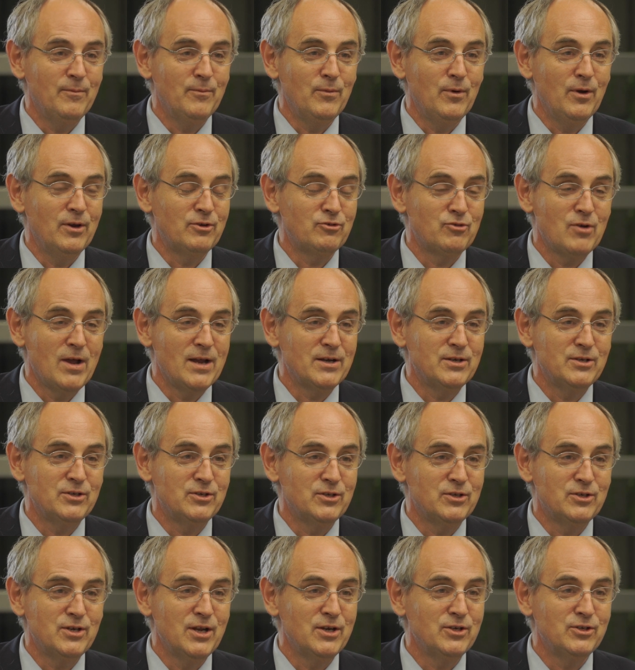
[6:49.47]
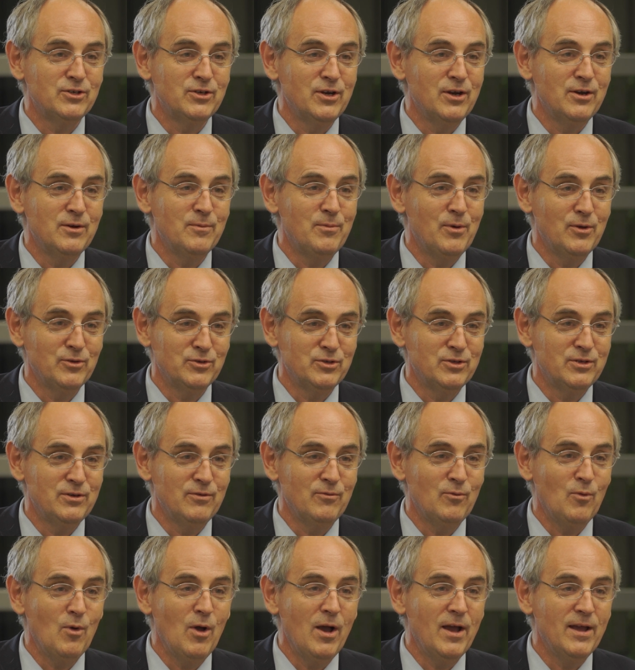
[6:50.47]
will attract his attention in a
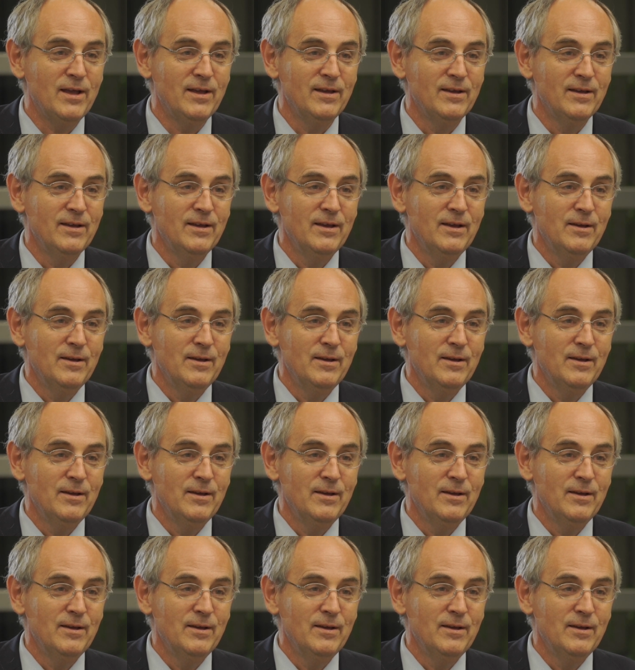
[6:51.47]
positive way,